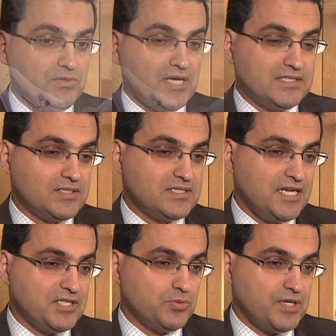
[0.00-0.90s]
the United
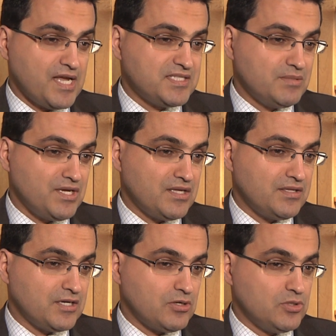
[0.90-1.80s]
States, we estimate
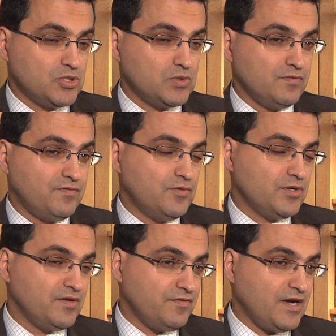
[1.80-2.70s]
there are close to
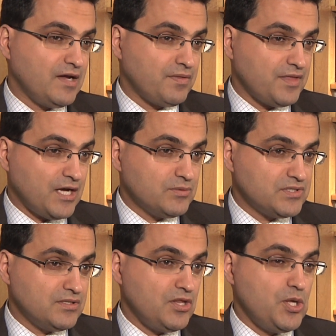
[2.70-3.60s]

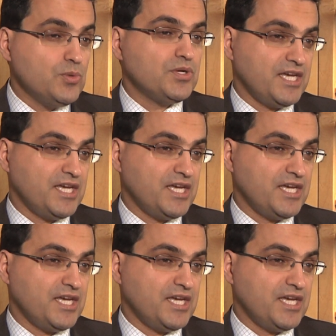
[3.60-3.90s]
45,000 new